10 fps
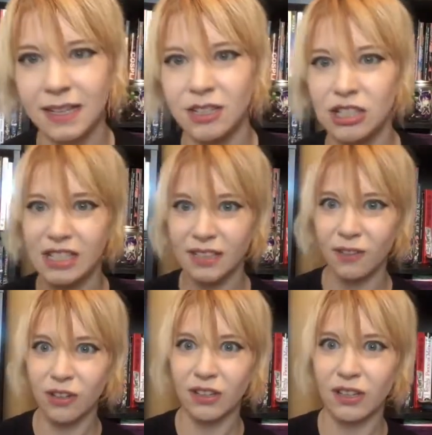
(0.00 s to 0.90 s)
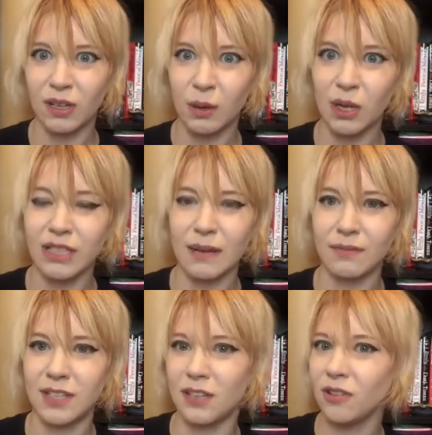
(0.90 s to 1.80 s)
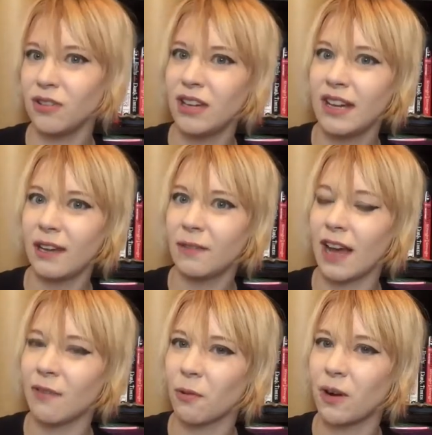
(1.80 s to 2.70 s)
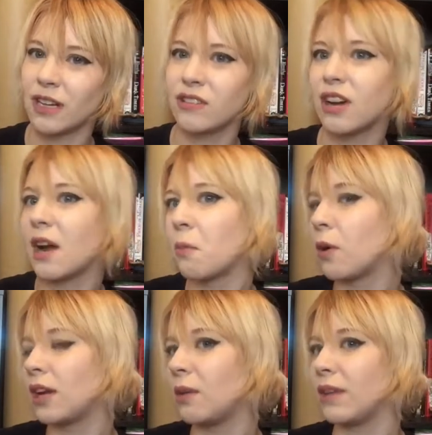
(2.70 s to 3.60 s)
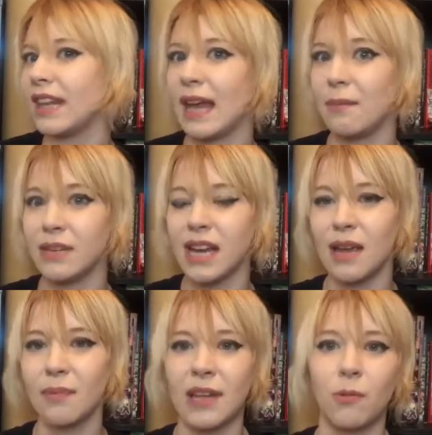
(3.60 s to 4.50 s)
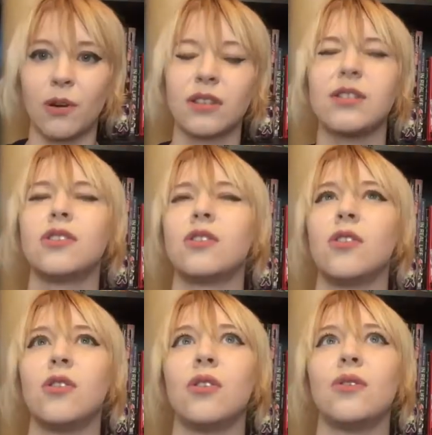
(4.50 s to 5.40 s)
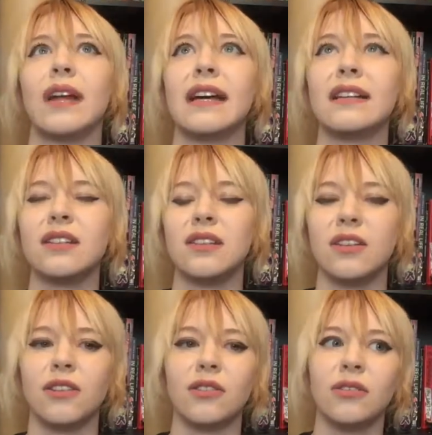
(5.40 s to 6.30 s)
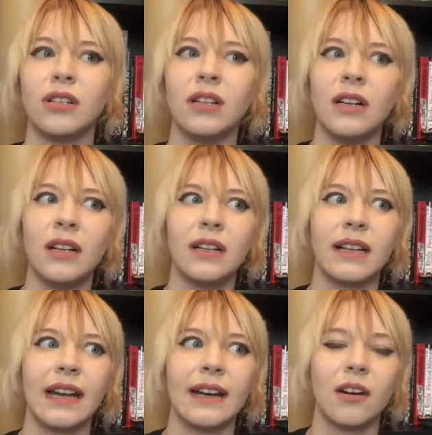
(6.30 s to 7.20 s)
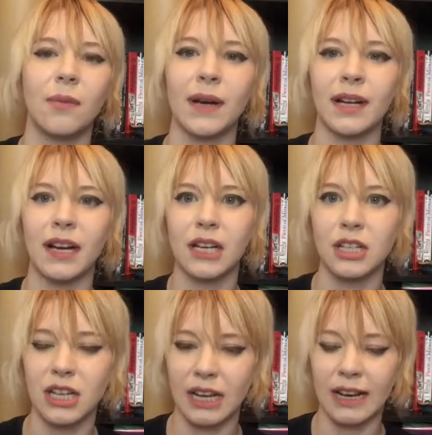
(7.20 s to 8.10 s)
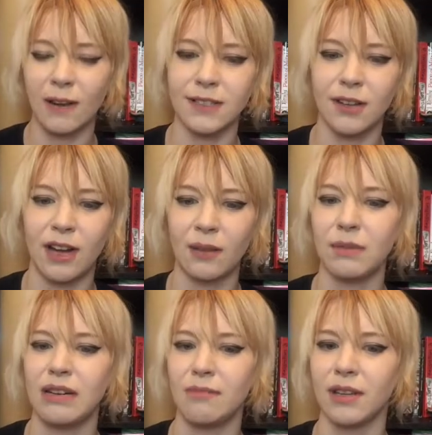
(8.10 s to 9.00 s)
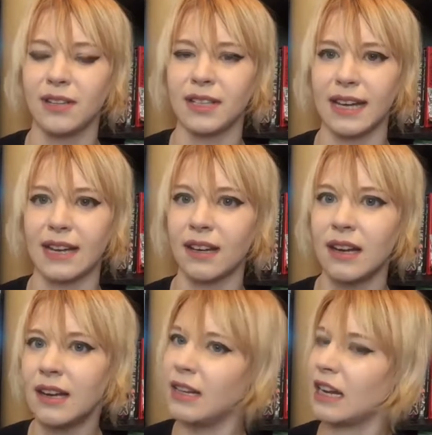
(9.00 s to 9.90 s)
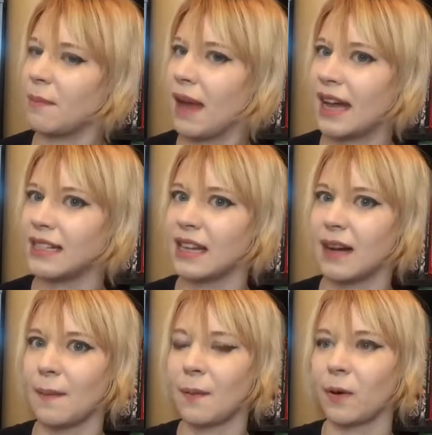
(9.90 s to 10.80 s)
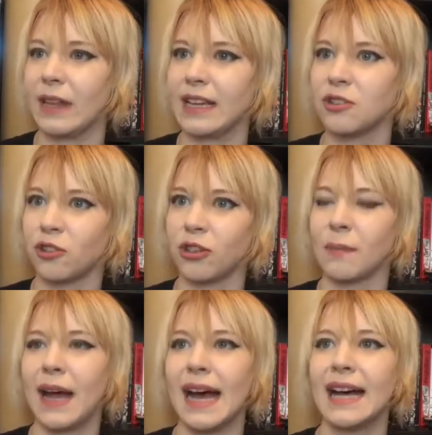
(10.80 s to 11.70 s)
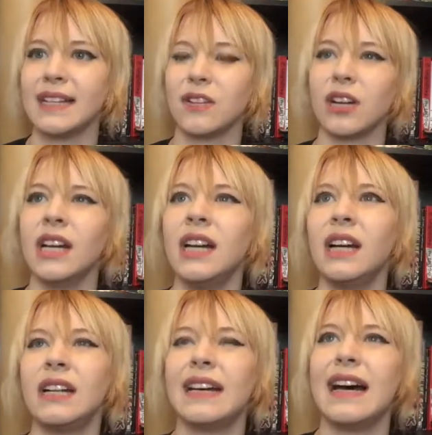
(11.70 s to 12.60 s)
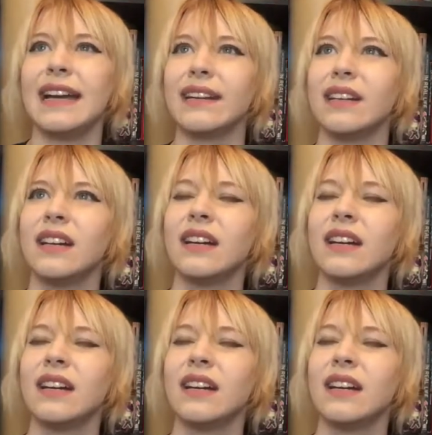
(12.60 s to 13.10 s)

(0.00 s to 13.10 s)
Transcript: Just a little tip too, if you ever want to try working with hem tape, it works so nice too. Like, oh my gosh, it can also help keep those like knee pads up, or like shoulder pads, or like,